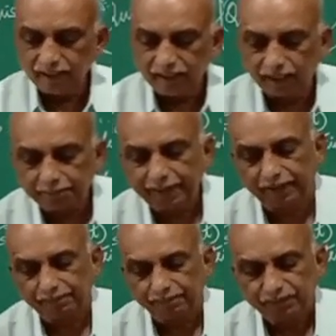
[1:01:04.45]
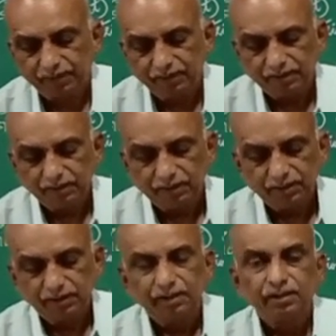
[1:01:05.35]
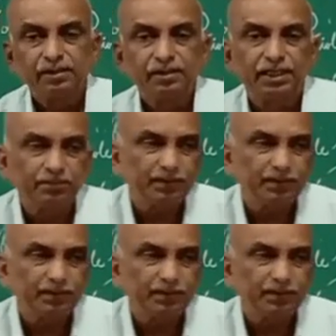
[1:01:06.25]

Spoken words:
repair. That means